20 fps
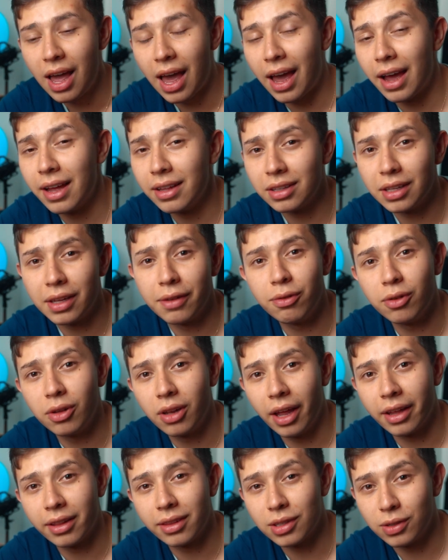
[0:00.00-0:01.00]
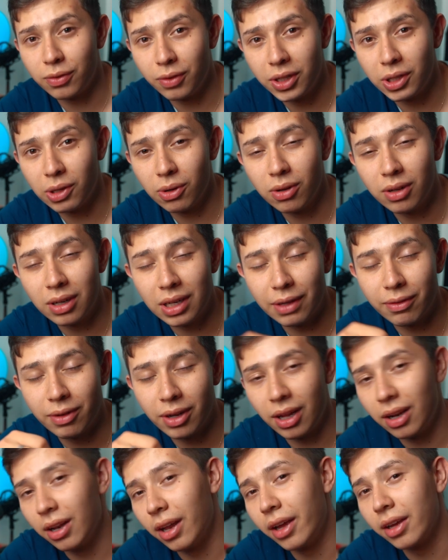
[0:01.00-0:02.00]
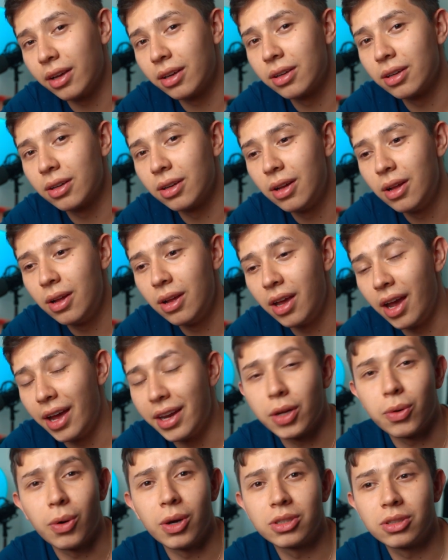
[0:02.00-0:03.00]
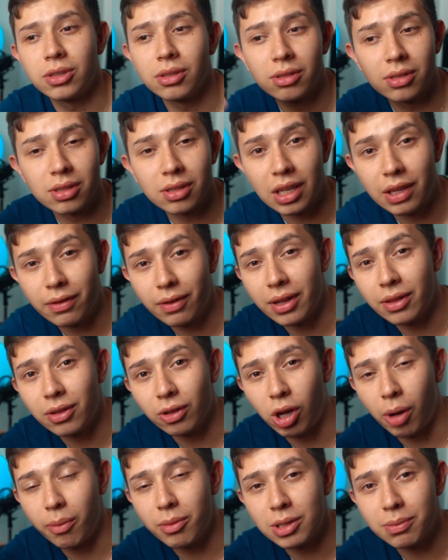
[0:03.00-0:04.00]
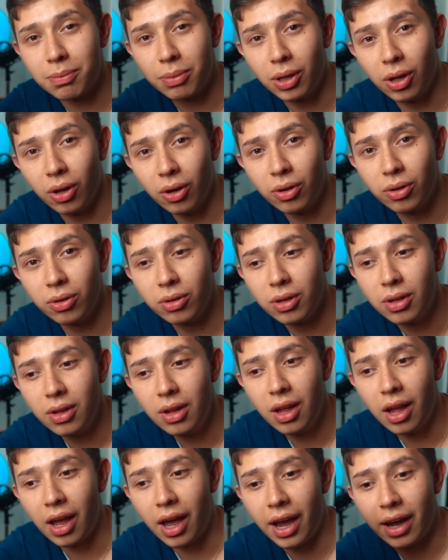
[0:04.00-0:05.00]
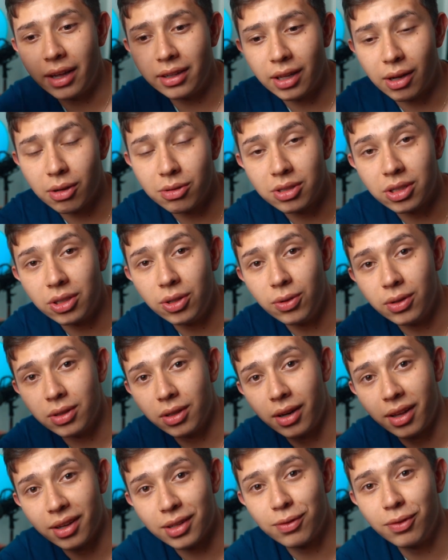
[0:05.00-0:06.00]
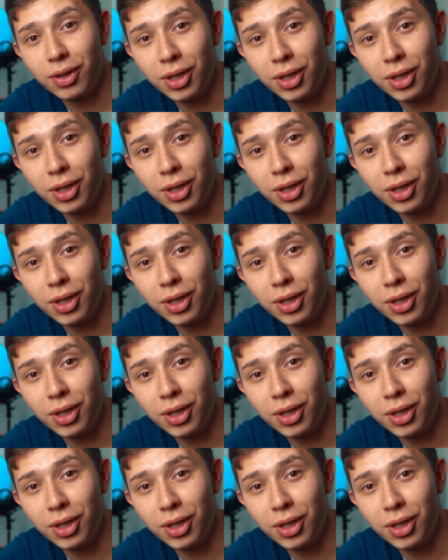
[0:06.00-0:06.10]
And if you like this video, leave it a like. Any questions, leave it in the comments below. And I'll see you in the next